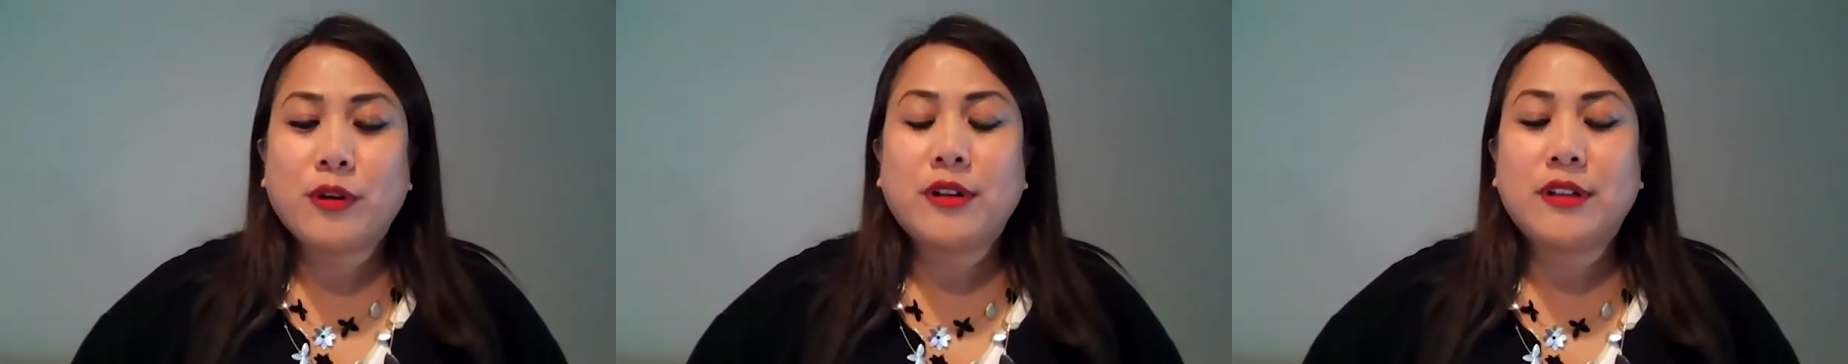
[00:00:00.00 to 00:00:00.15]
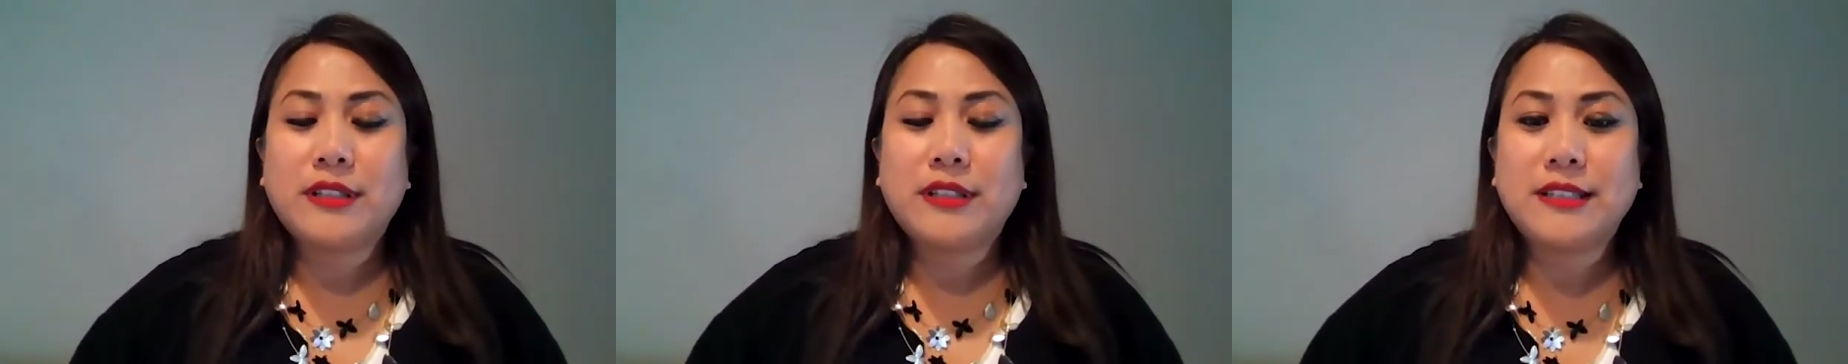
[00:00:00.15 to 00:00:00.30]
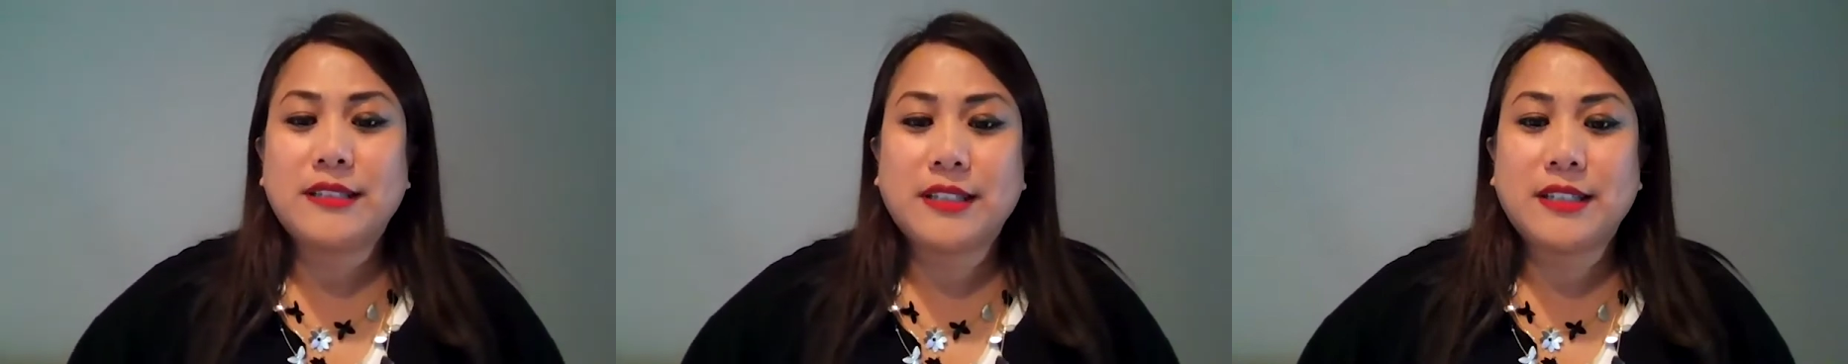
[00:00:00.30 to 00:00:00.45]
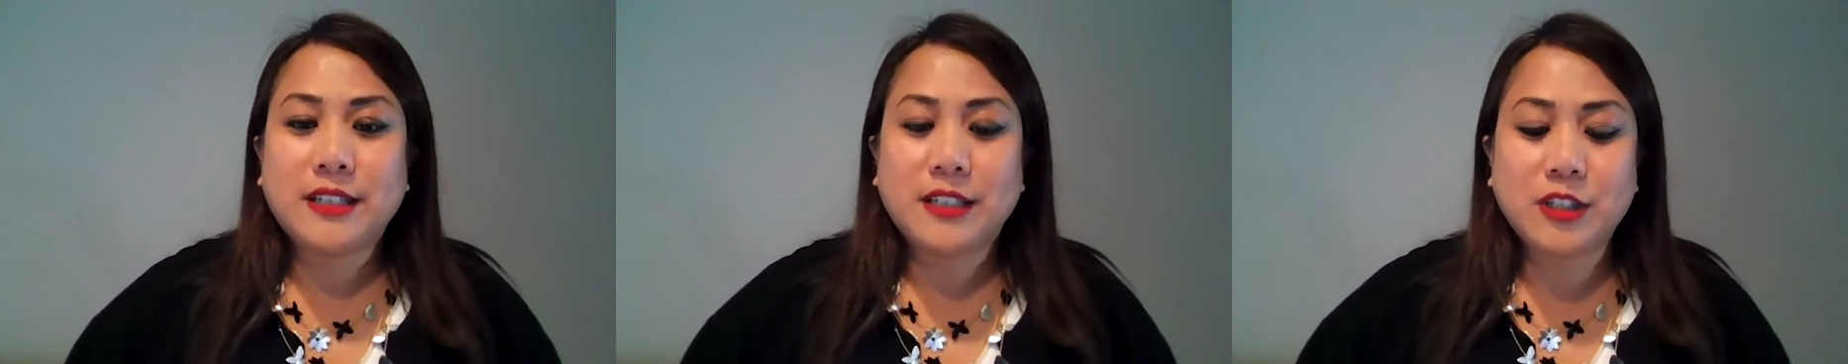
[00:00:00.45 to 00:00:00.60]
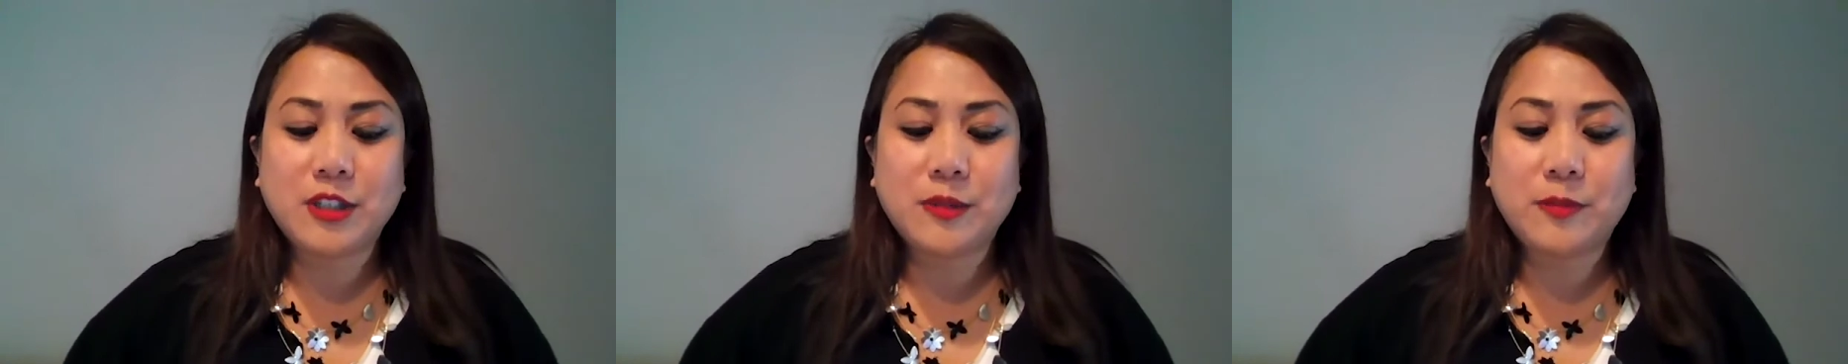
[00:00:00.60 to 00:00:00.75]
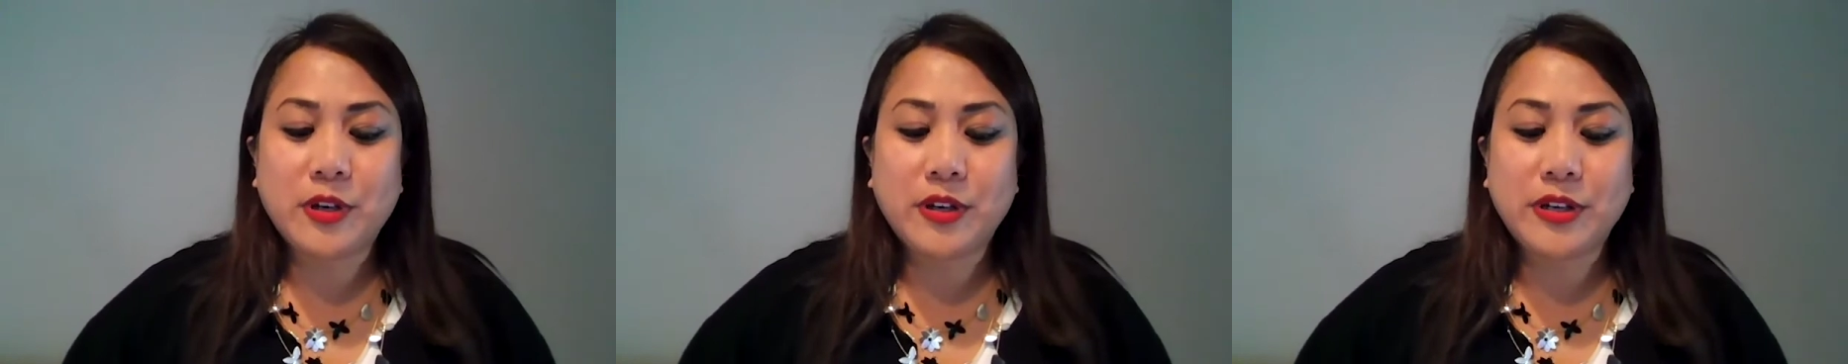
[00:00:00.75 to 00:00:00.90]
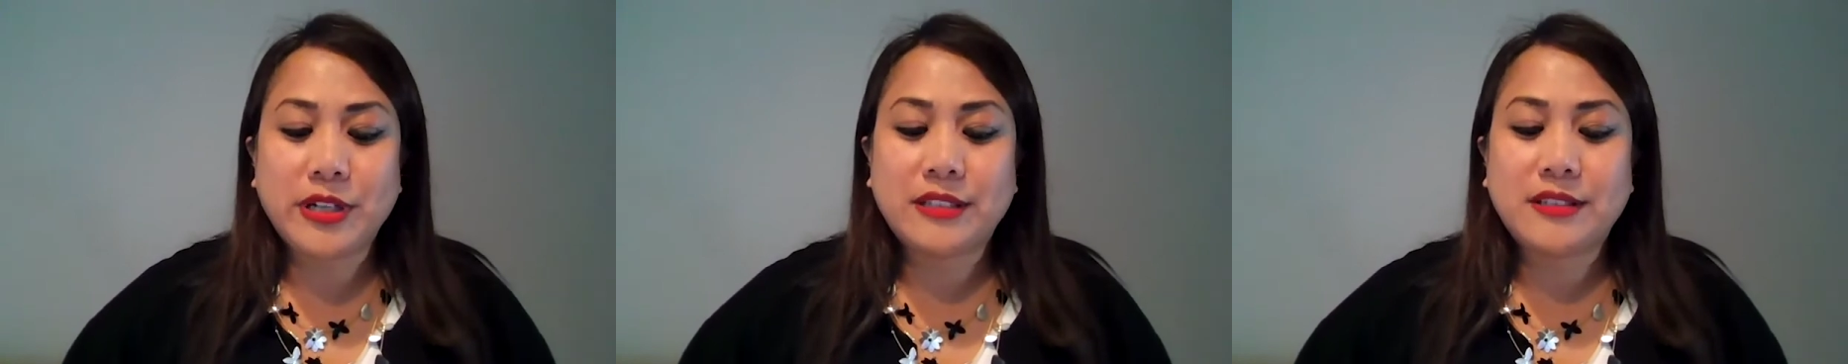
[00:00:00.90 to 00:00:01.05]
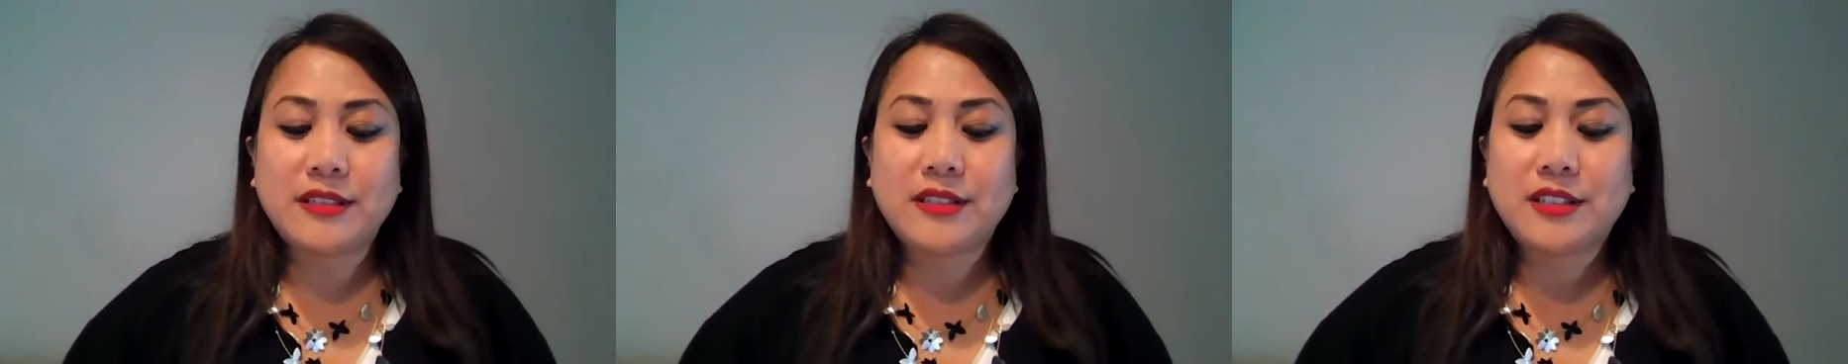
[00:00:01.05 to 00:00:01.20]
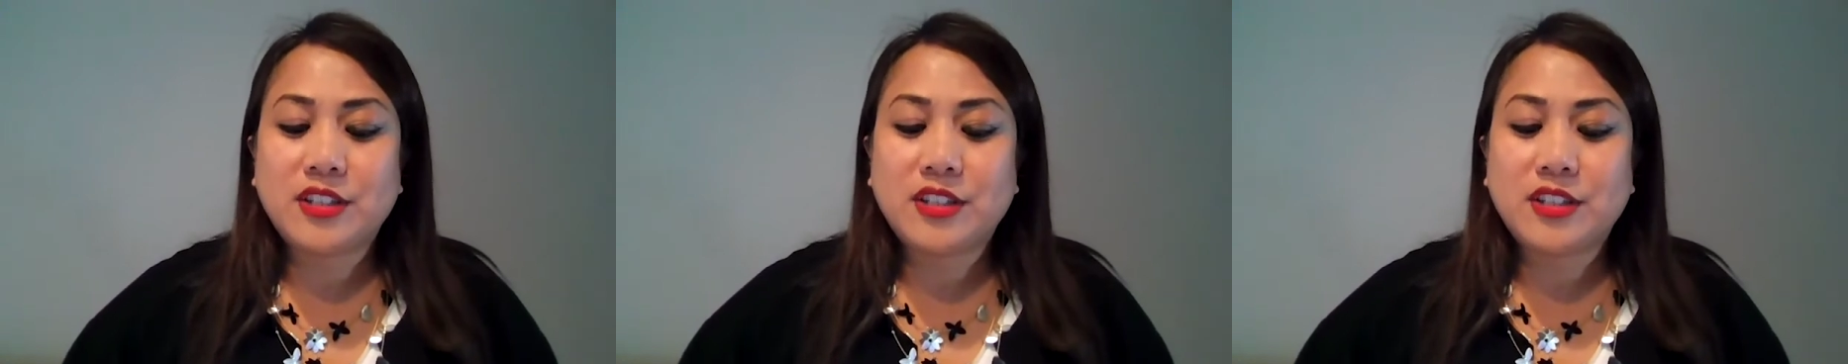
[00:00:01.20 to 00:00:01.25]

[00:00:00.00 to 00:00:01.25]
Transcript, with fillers: holistic experience